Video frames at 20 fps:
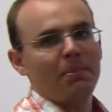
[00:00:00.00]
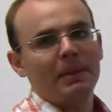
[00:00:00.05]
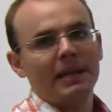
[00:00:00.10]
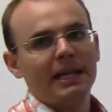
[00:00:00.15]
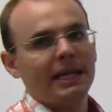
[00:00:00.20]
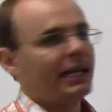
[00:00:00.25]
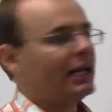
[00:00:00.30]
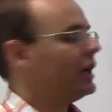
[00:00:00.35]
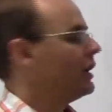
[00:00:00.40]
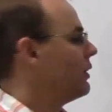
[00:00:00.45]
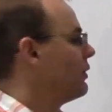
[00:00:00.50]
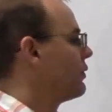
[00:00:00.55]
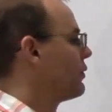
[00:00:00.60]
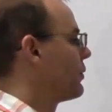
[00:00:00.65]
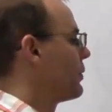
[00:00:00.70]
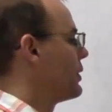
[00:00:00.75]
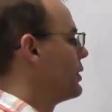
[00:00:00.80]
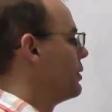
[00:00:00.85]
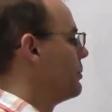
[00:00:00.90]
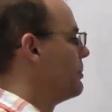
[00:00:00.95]
bidding
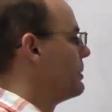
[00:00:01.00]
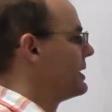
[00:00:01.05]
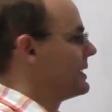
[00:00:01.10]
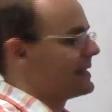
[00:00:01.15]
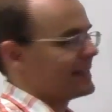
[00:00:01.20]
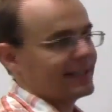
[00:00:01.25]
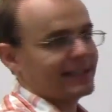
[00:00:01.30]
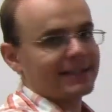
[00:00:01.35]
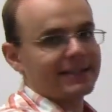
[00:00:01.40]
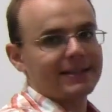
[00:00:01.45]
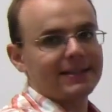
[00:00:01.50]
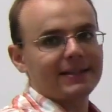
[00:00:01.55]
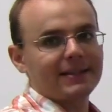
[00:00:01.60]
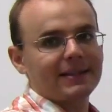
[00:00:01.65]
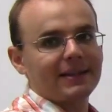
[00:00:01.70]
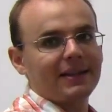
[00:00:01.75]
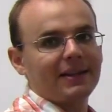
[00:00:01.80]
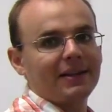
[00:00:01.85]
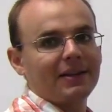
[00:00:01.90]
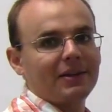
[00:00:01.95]
for your
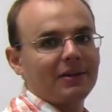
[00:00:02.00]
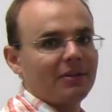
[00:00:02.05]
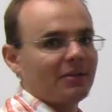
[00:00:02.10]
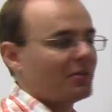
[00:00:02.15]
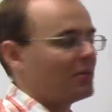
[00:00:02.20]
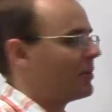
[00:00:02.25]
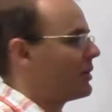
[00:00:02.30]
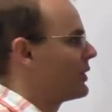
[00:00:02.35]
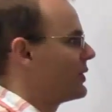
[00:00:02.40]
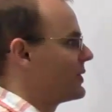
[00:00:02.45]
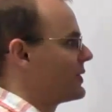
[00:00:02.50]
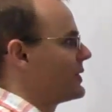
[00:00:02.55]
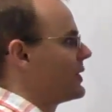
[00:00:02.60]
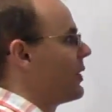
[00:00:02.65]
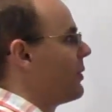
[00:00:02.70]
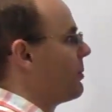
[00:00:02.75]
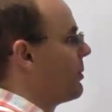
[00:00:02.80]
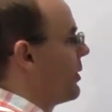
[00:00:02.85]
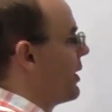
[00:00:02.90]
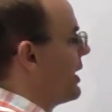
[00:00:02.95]
business with the
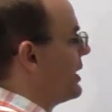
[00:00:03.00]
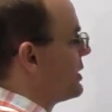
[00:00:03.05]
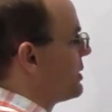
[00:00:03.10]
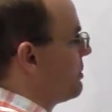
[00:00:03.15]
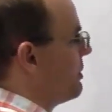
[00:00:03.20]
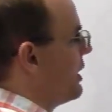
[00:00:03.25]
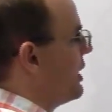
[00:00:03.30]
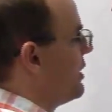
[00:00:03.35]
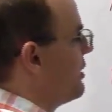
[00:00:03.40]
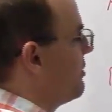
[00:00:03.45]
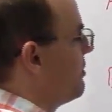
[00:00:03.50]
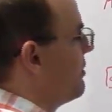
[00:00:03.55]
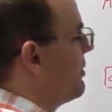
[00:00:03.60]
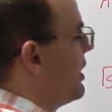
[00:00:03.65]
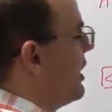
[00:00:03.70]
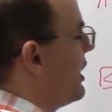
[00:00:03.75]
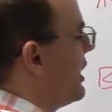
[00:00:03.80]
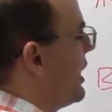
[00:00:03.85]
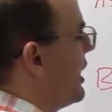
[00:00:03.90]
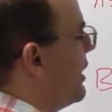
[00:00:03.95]
sell price, but
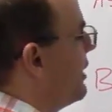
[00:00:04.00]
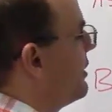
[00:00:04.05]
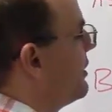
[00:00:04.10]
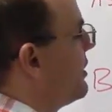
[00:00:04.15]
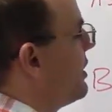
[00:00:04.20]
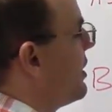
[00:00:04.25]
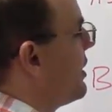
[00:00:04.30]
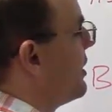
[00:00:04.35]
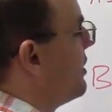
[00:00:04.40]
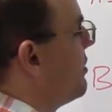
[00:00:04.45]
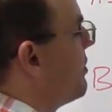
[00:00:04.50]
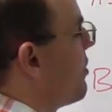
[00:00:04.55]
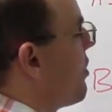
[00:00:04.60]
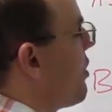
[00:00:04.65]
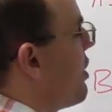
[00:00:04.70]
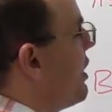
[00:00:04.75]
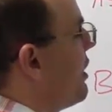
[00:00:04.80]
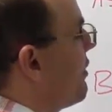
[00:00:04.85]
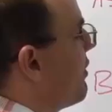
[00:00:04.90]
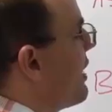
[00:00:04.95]
again, you can
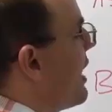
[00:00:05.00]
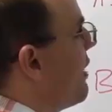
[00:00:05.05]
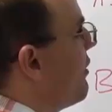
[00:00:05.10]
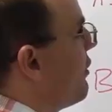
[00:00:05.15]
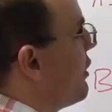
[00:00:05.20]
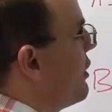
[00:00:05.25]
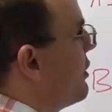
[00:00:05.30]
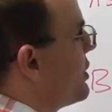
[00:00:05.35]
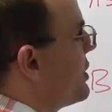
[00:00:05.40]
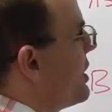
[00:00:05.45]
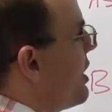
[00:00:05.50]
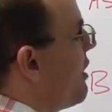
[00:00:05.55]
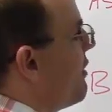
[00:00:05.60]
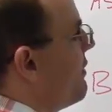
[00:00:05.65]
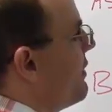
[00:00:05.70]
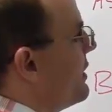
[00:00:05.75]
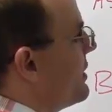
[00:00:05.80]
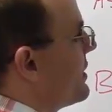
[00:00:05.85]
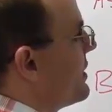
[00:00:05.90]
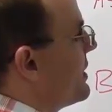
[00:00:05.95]
think of that for
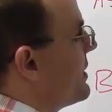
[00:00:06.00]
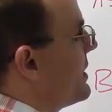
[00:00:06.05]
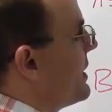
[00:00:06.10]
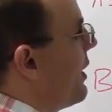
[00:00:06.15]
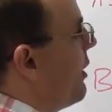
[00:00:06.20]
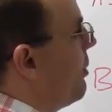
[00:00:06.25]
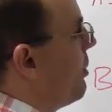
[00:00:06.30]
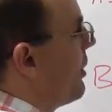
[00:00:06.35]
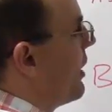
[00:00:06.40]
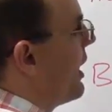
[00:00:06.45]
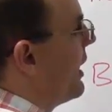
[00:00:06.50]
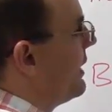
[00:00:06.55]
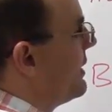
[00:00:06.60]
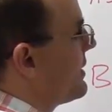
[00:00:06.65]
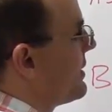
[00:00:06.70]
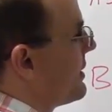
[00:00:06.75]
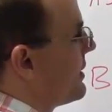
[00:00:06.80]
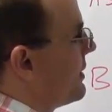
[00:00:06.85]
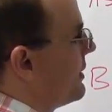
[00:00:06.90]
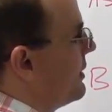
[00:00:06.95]
yourself as the sell
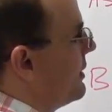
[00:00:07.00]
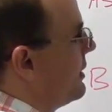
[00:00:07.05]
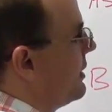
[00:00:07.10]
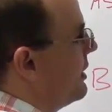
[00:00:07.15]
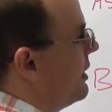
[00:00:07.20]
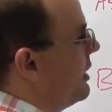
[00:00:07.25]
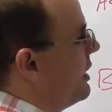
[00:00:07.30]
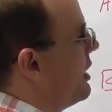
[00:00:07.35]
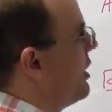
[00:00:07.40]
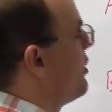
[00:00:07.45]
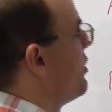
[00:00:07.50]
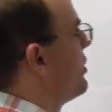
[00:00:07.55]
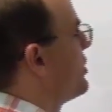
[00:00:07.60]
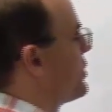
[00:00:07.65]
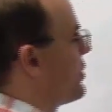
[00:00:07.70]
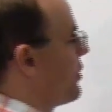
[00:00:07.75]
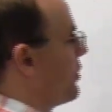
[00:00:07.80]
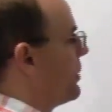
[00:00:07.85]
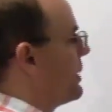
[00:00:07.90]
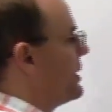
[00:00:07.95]
price.
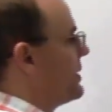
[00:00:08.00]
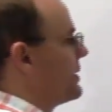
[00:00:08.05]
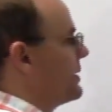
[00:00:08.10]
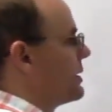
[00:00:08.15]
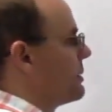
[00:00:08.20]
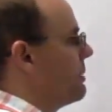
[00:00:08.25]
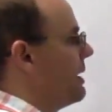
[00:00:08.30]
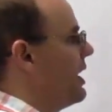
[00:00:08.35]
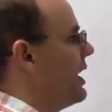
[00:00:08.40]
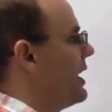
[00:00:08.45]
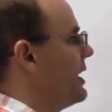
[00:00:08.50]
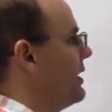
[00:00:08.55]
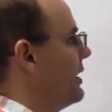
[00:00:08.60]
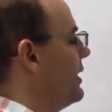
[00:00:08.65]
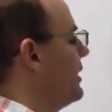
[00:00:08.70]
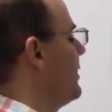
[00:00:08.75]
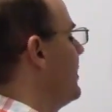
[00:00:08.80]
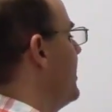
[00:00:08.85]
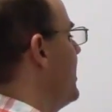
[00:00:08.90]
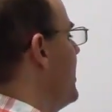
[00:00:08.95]
Those are the reasons behind
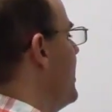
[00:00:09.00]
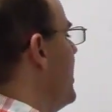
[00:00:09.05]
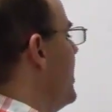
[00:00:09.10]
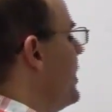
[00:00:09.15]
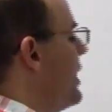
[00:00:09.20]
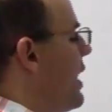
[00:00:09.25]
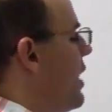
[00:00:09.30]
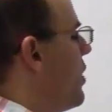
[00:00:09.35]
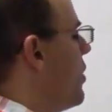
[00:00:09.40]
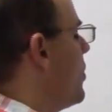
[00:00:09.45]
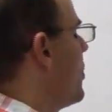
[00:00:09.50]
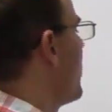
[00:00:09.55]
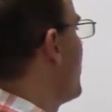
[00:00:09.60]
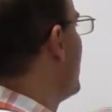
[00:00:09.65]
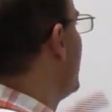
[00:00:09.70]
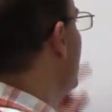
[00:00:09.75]
it. Now,